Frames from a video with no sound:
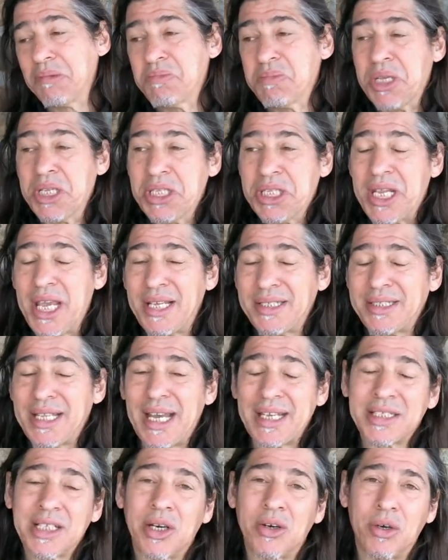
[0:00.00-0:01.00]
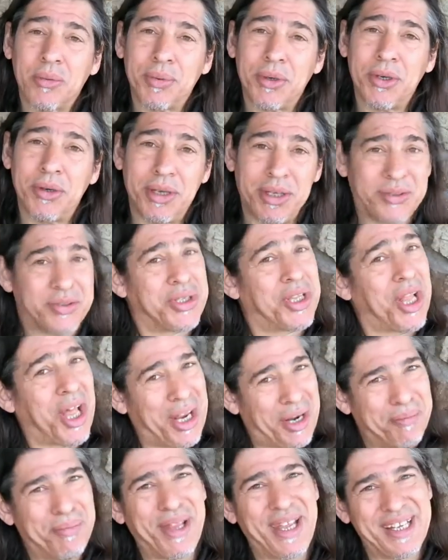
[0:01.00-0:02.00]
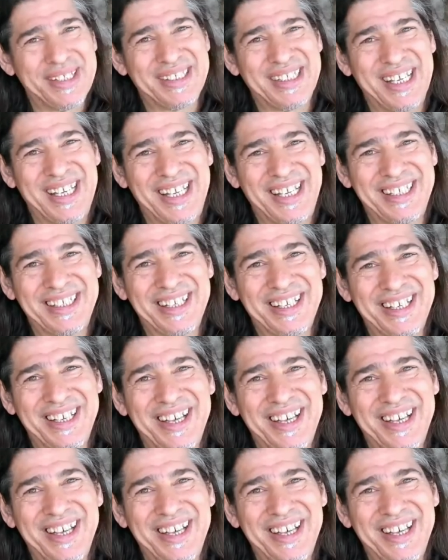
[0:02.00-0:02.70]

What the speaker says: Didn't taste that terrible. There's a lot of plants to eat.